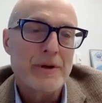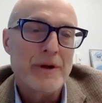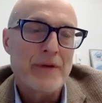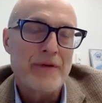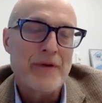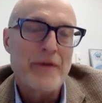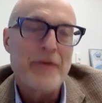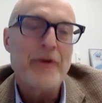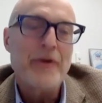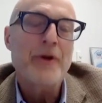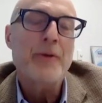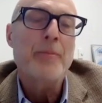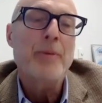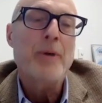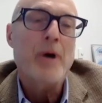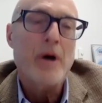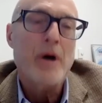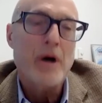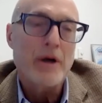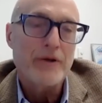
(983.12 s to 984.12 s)
And then they're going to
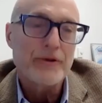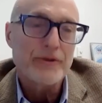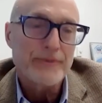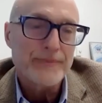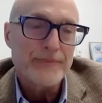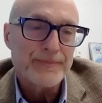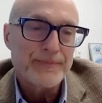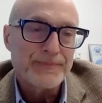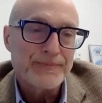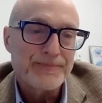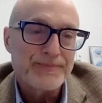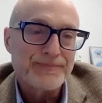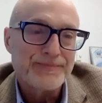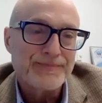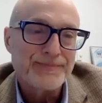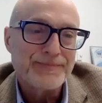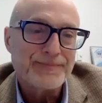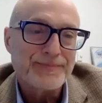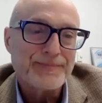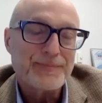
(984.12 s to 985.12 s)
pause,
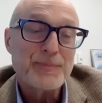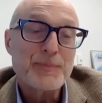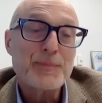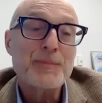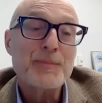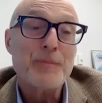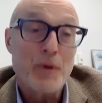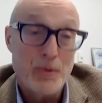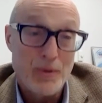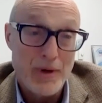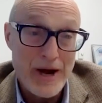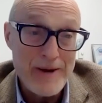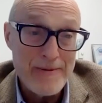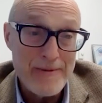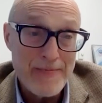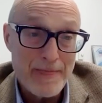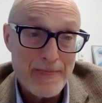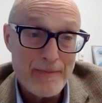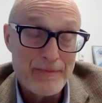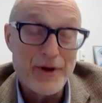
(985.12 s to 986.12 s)

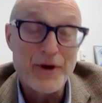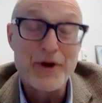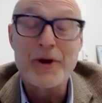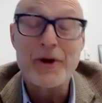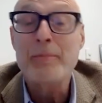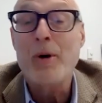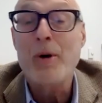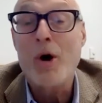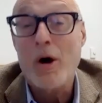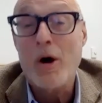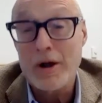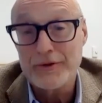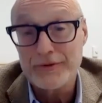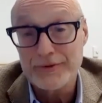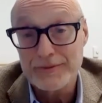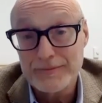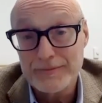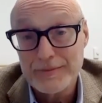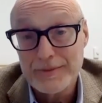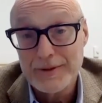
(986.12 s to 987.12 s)
right? They're going to
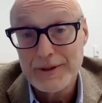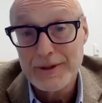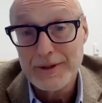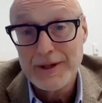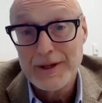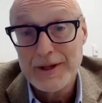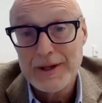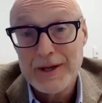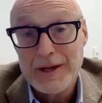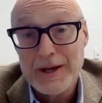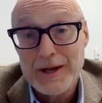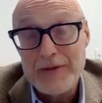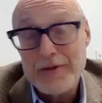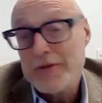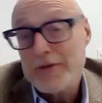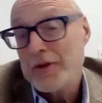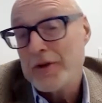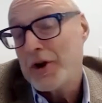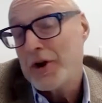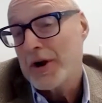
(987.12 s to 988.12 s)
pause. And
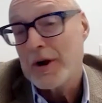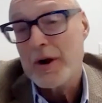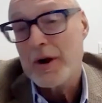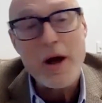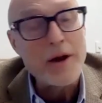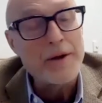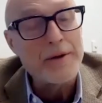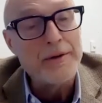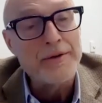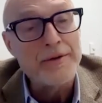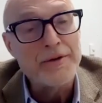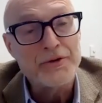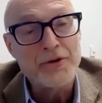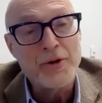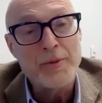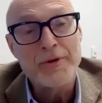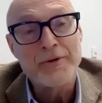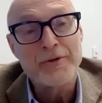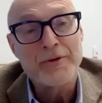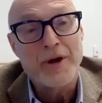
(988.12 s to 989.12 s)
then they're going to cut in the
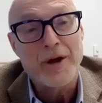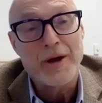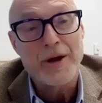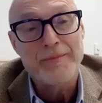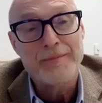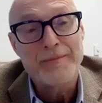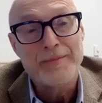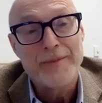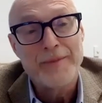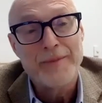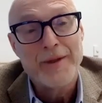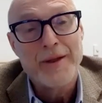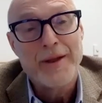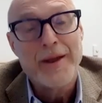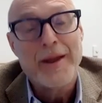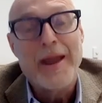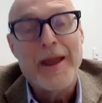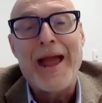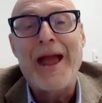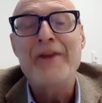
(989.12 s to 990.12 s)
summertime.
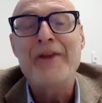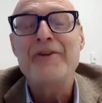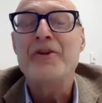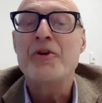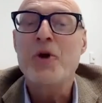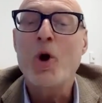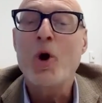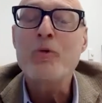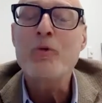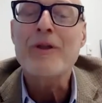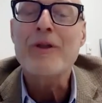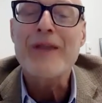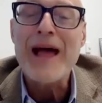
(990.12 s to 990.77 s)
And you know, the